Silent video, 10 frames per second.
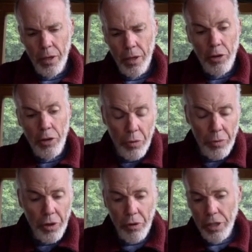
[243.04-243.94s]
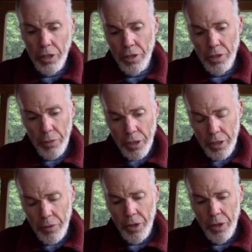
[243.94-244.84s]
And where we are right this minute
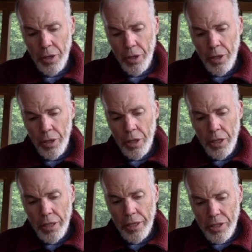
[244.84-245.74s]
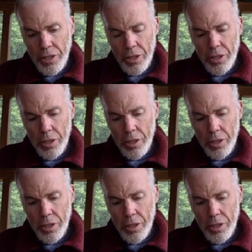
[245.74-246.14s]
is